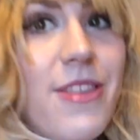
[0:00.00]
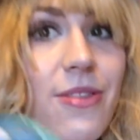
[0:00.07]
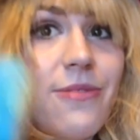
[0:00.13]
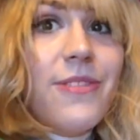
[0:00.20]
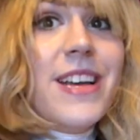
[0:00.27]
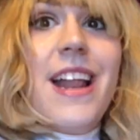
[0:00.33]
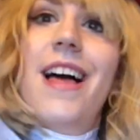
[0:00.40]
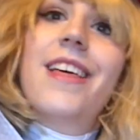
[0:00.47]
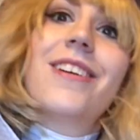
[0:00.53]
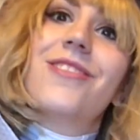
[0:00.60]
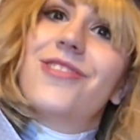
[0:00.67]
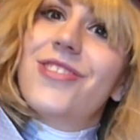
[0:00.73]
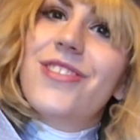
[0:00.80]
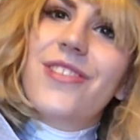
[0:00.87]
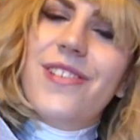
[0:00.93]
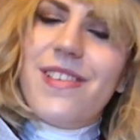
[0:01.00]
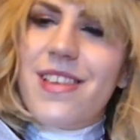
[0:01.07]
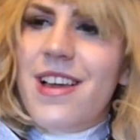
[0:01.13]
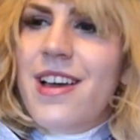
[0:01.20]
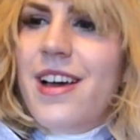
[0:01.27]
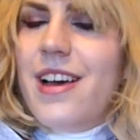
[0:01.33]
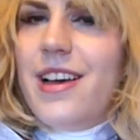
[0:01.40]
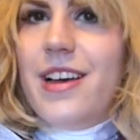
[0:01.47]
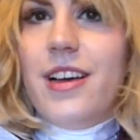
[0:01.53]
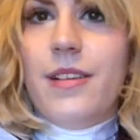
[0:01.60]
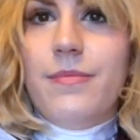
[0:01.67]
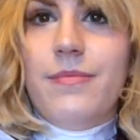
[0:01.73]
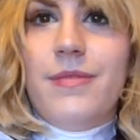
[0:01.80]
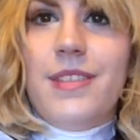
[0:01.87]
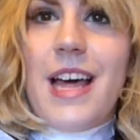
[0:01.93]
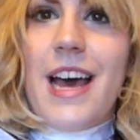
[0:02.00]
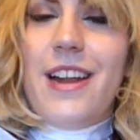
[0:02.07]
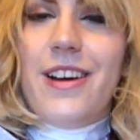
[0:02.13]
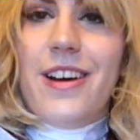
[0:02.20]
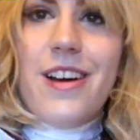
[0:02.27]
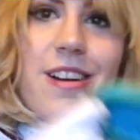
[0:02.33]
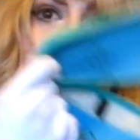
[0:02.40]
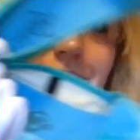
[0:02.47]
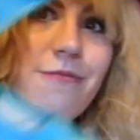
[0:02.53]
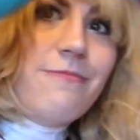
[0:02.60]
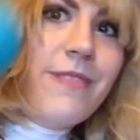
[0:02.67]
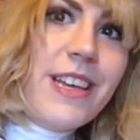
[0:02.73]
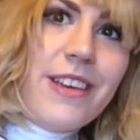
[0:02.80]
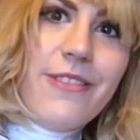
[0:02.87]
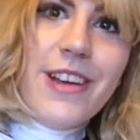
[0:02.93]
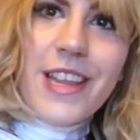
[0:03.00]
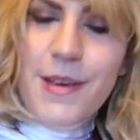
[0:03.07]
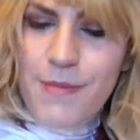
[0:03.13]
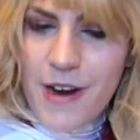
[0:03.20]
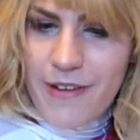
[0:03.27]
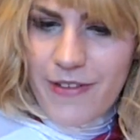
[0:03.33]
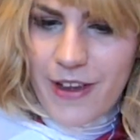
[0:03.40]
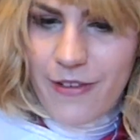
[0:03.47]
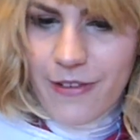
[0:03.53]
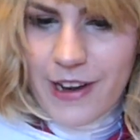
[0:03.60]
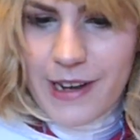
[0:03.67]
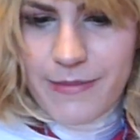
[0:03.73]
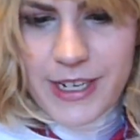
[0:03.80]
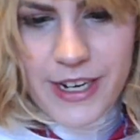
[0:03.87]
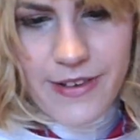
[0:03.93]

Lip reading: are my $3 shoes that are really, really perfect for what I'm